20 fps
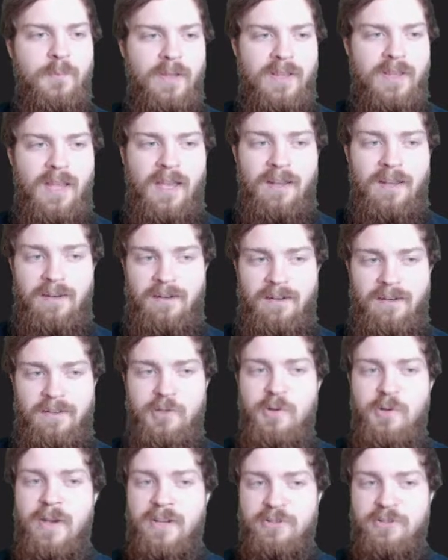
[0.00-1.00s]
But that
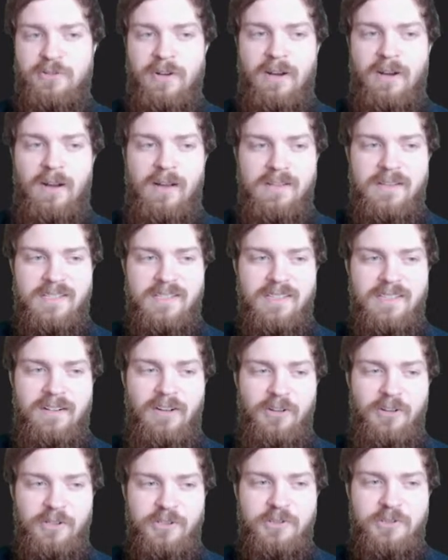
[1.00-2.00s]
2 extra costs on
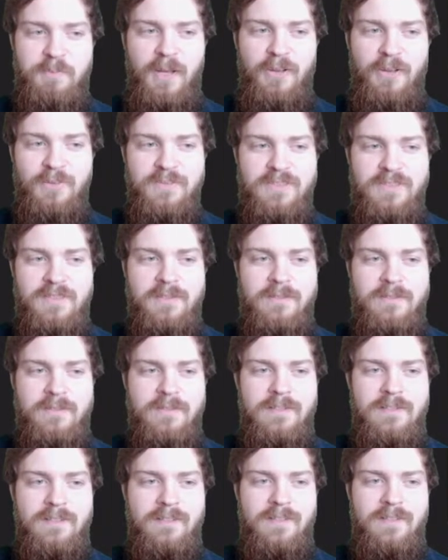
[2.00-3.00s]
all your spells
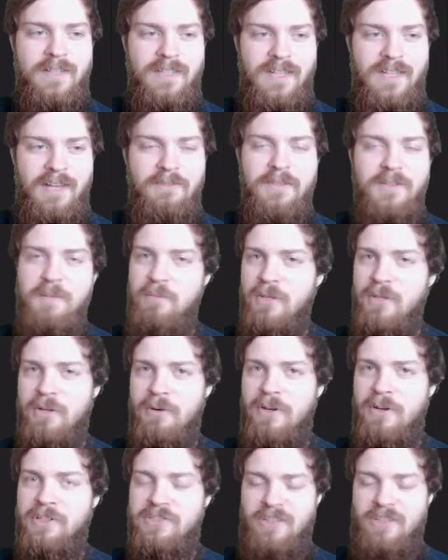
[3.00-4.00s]
can definitely put
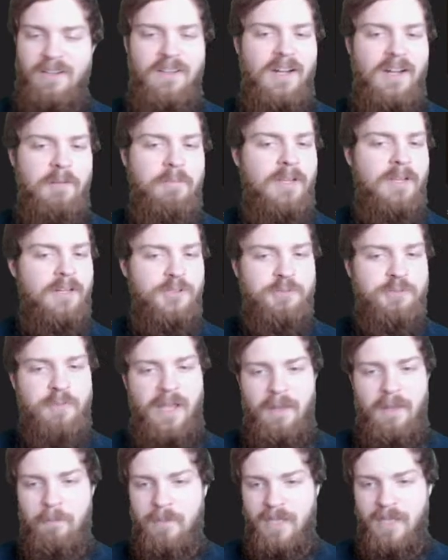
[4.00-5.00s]
a wrench on a lot of players'
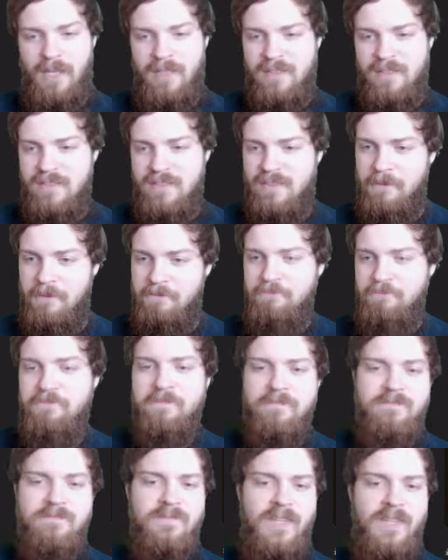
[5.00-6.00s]
plans. So
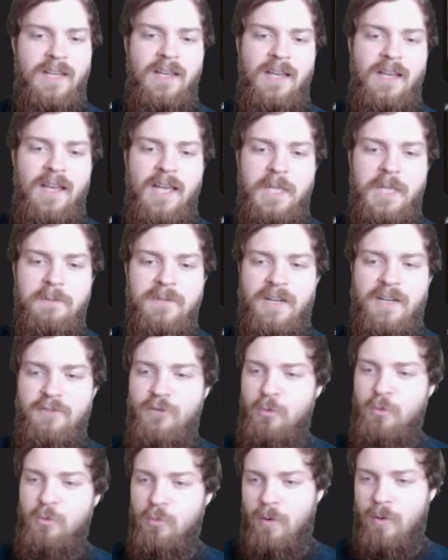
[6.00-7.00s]
we've got a
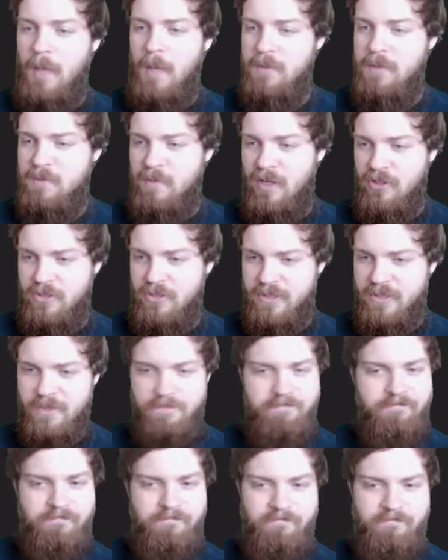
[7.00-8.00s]
few more ramp
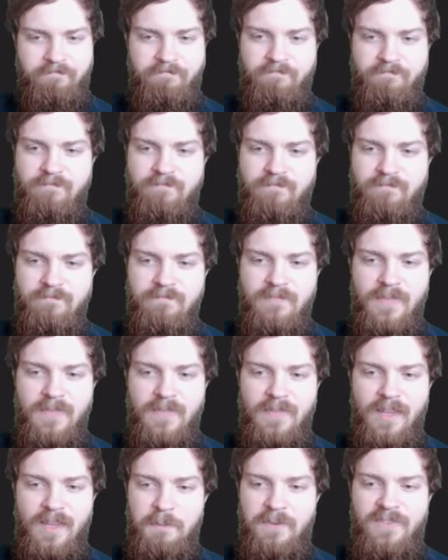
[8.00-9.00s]
spells.
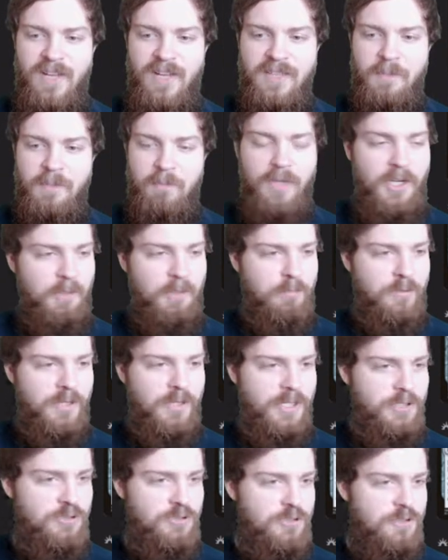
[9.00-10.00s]
And then we've got the Planar
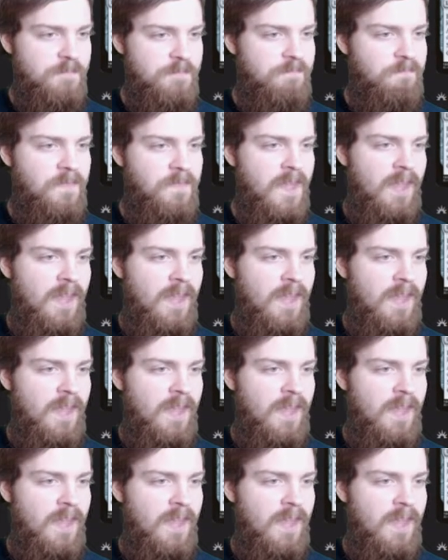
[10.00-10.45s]
Bridge,